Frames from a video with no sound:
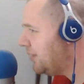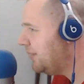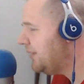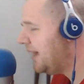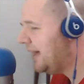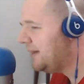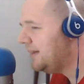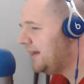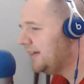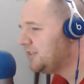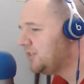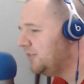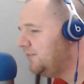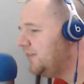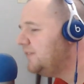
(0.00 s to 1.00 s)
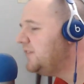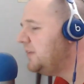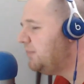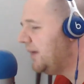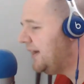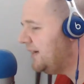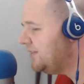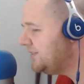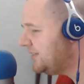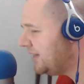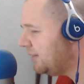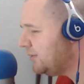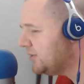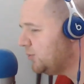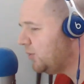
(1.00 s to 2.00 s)
probably had an extra 50 pounds and
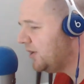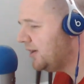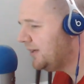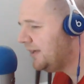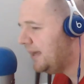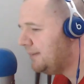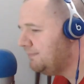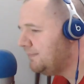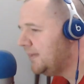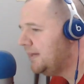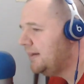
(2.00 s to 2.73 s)
I was wearing a